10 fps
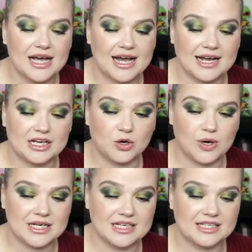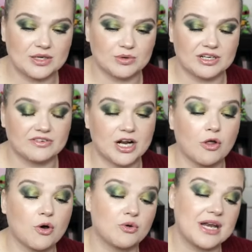I know I didn't get rid of it,
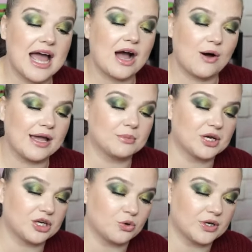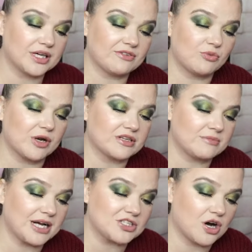although now I am going to go give one to
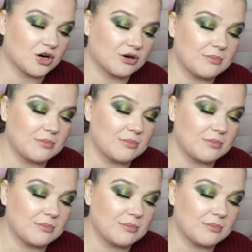my daughter.